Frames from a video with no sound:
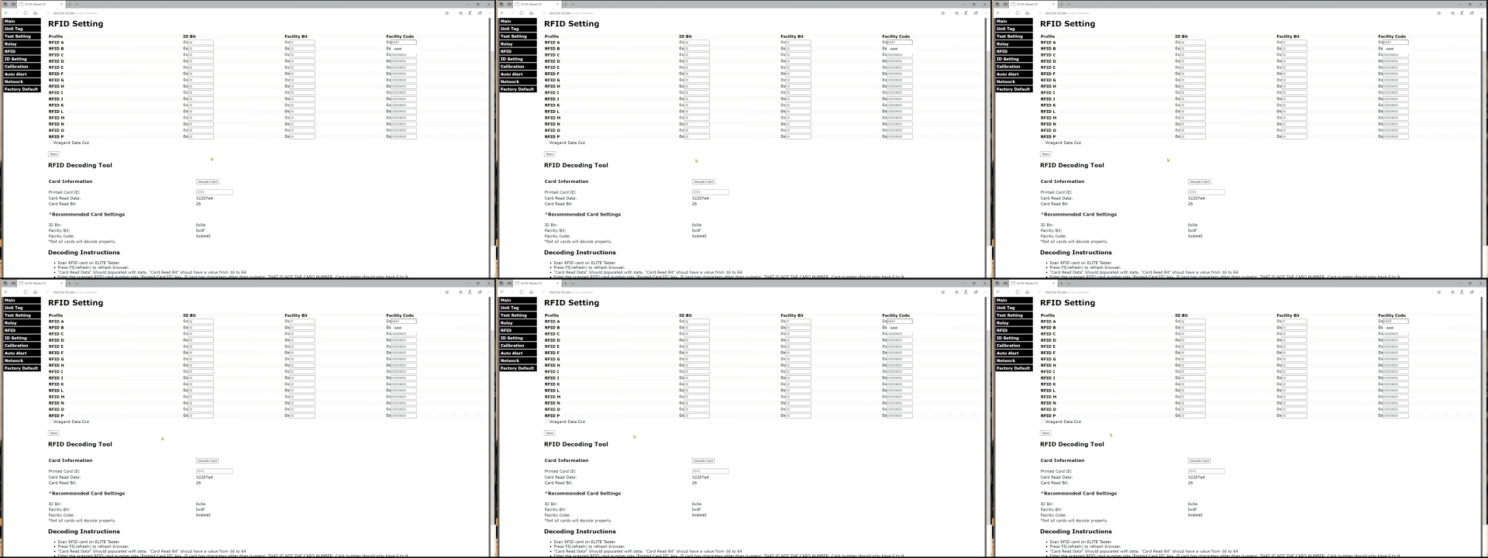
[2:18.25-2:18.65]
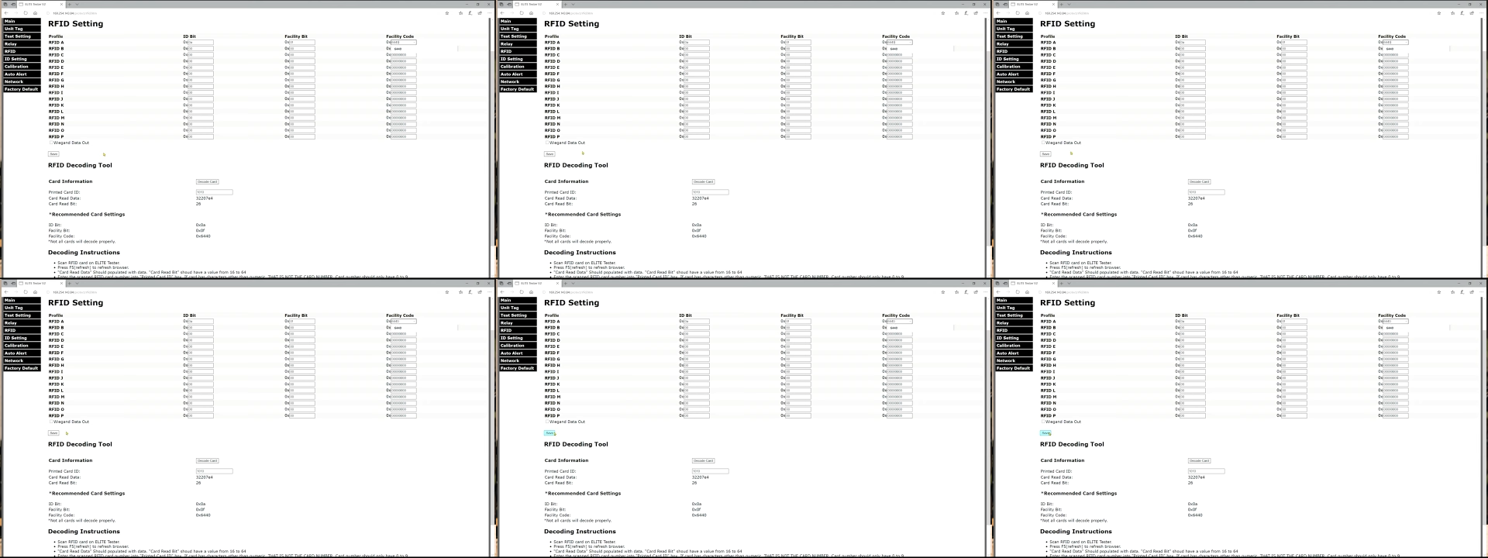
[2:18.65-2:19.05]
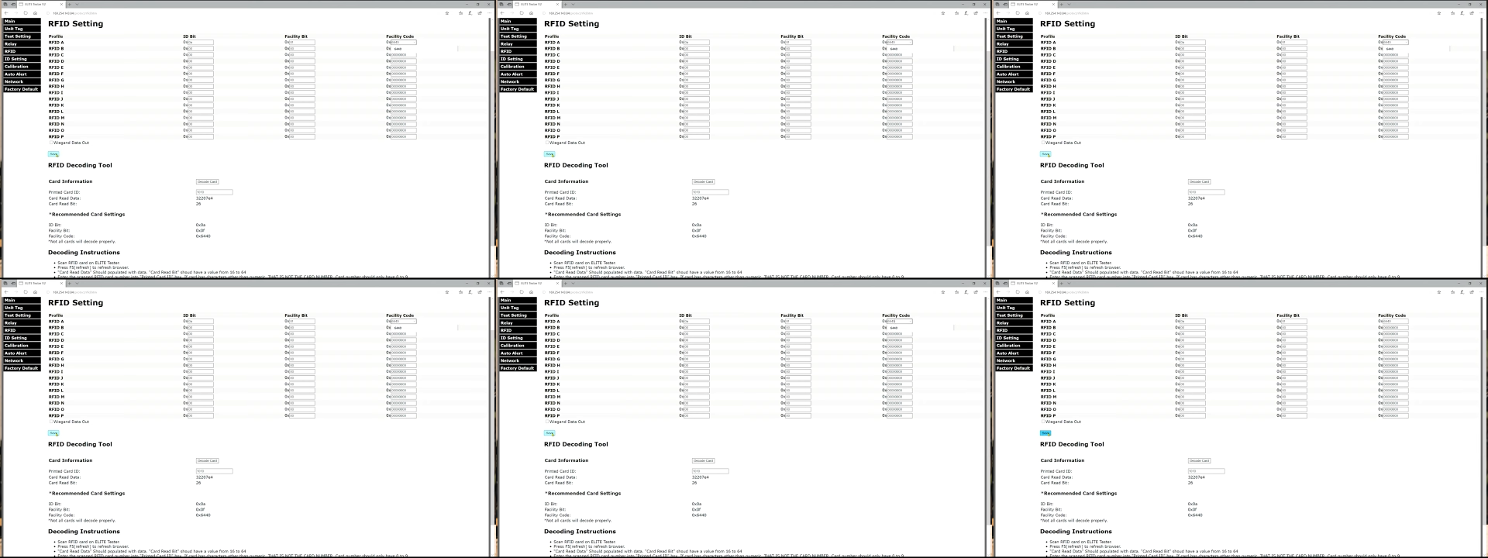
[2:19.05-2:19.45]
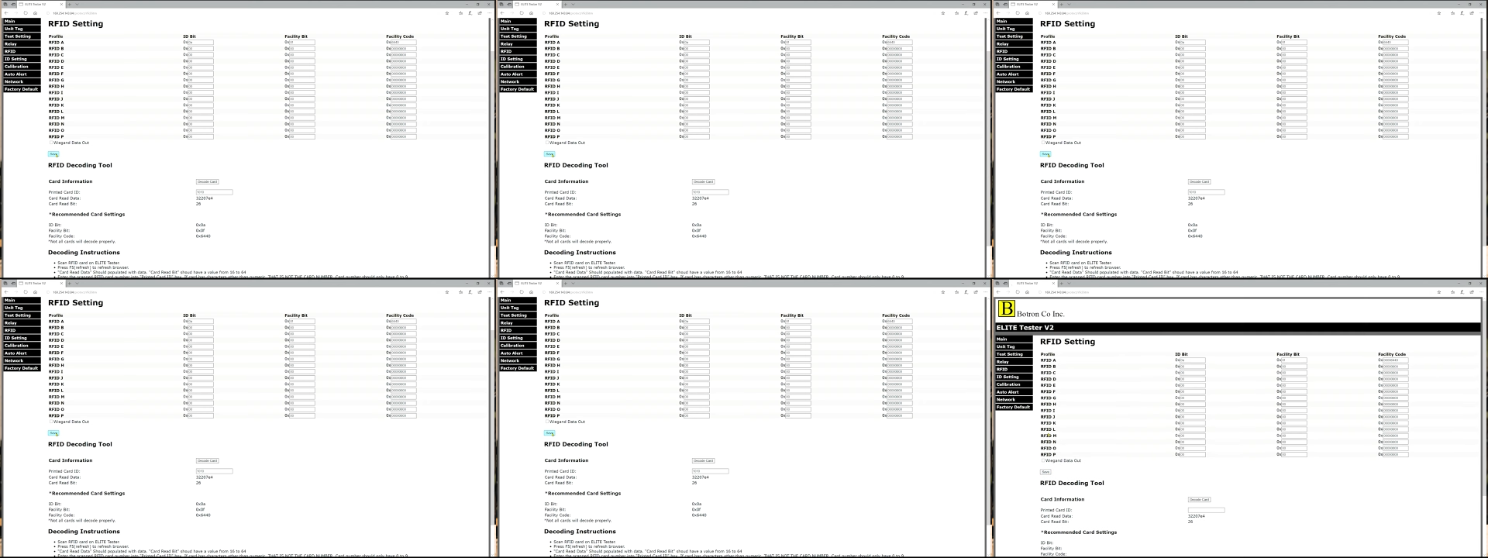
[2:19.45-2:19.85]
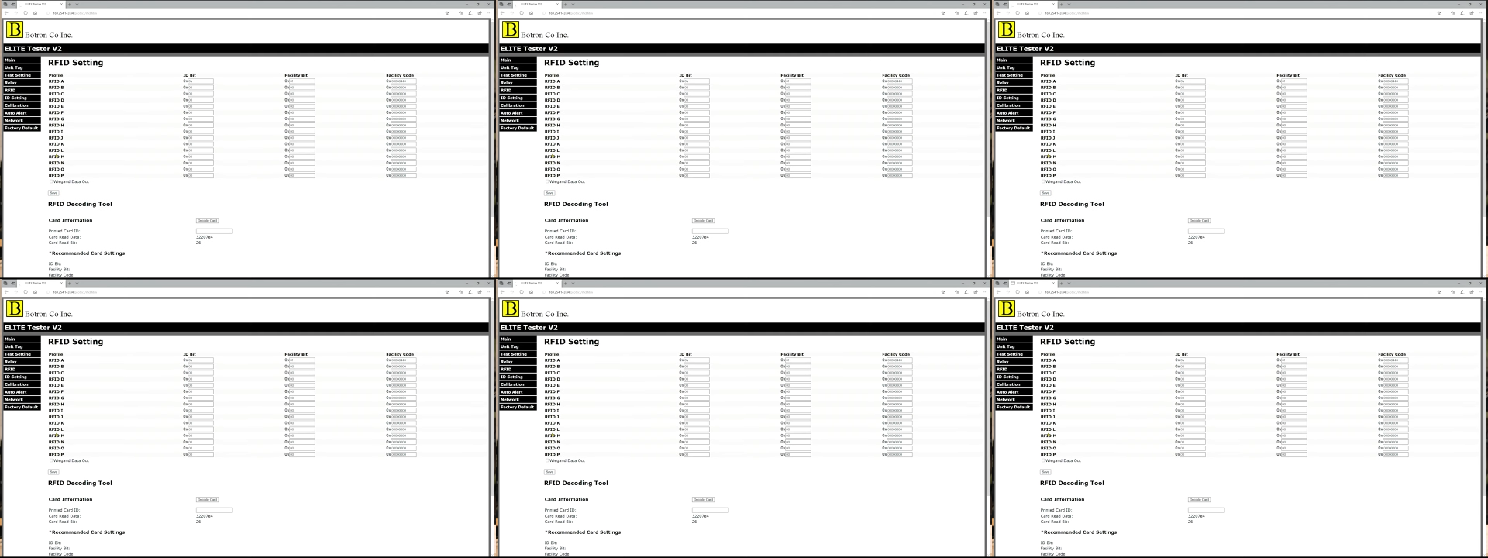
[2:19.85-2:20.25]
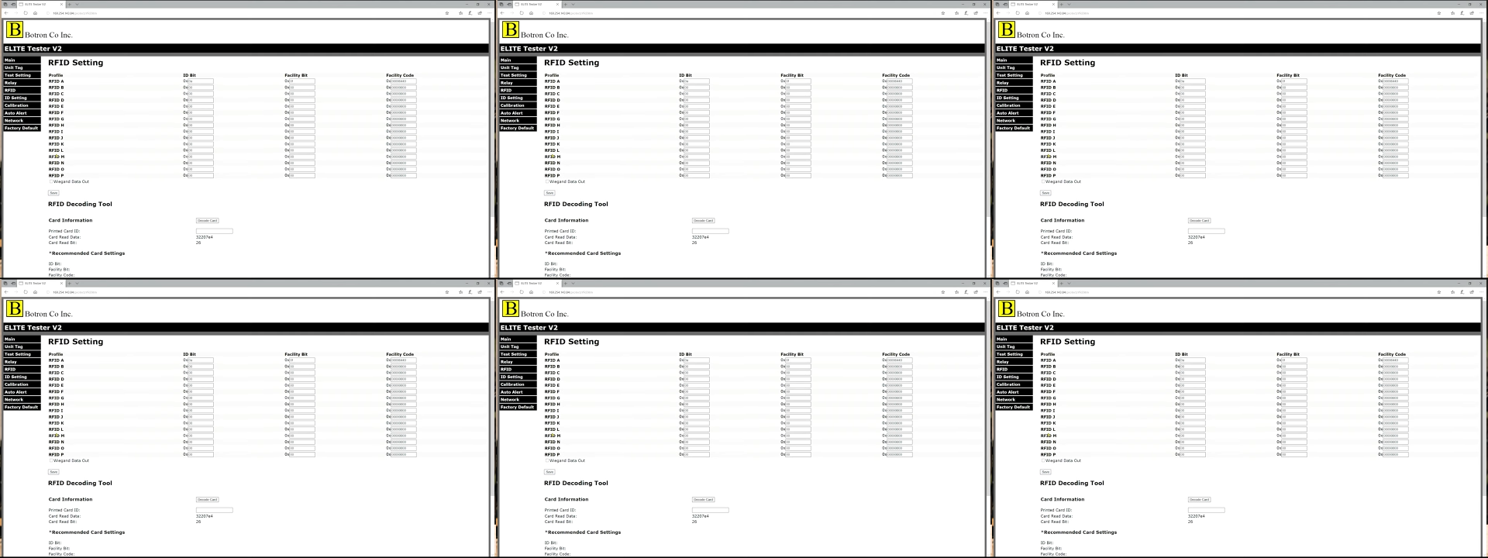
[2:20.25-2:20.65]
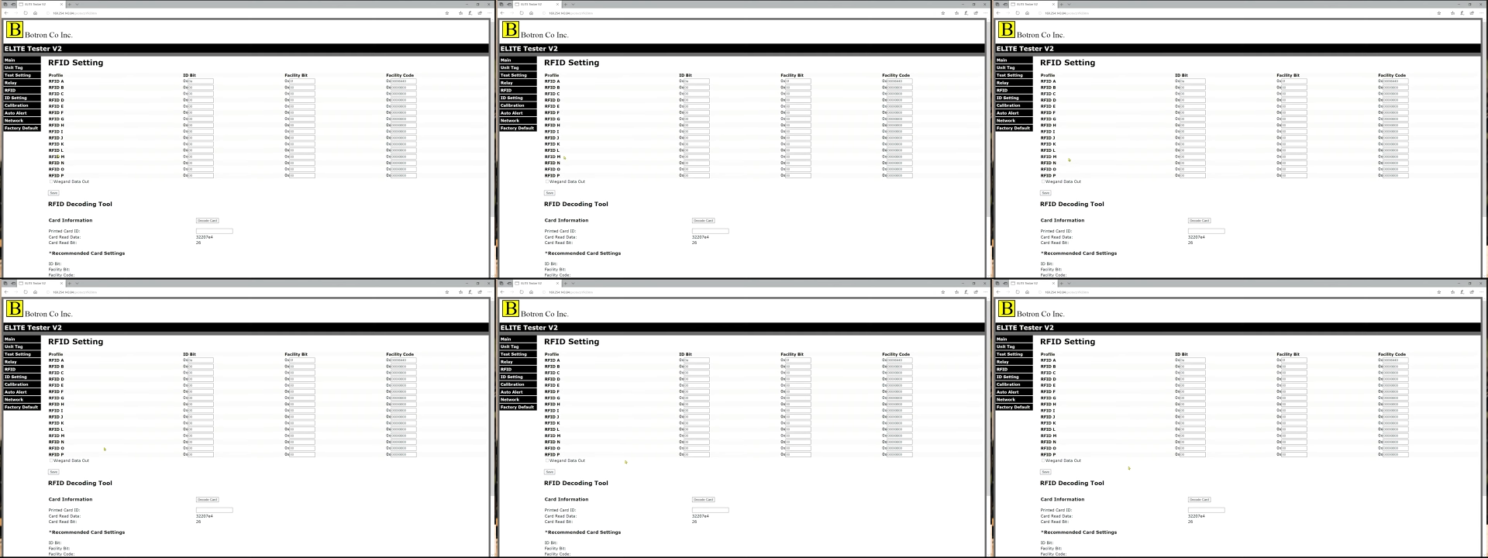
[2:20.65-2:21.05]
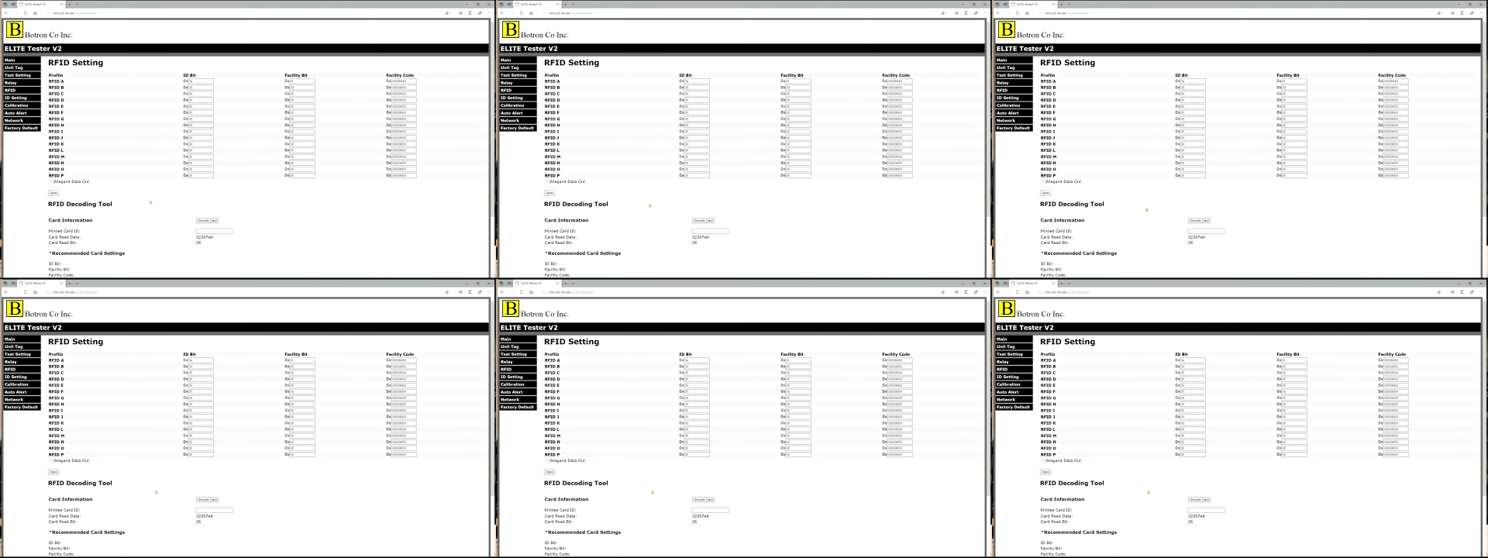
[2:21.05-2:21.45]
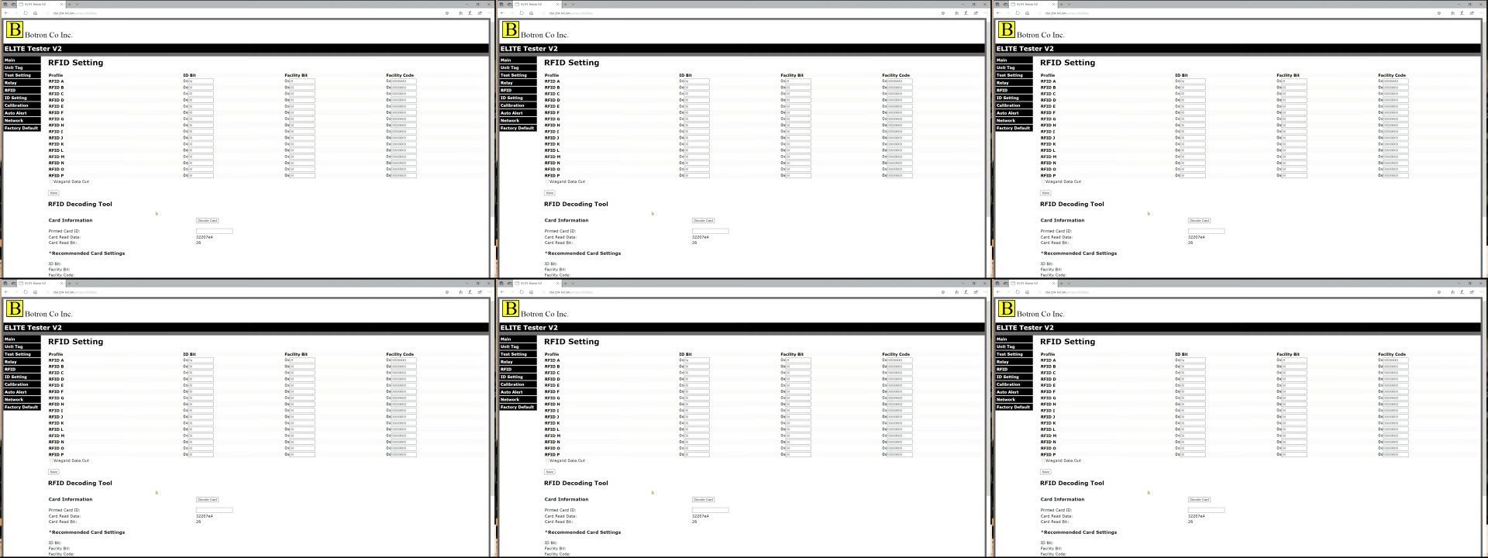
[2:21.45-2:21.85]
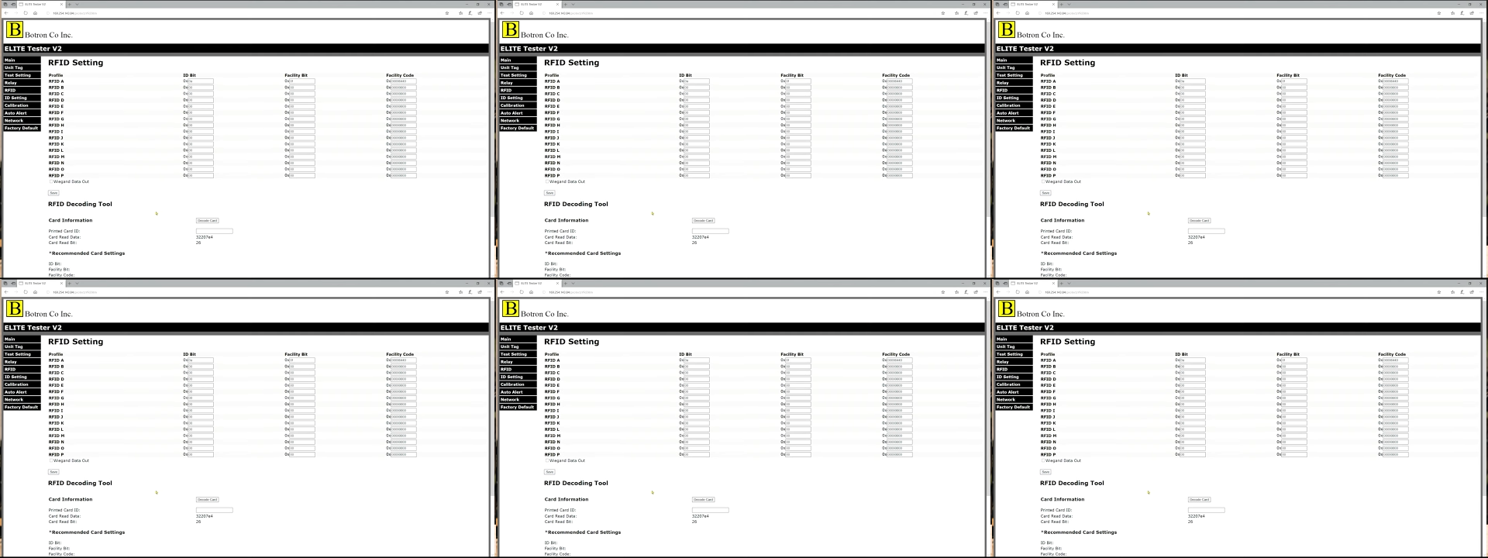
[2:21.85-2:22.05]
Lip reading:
(no speaker visible)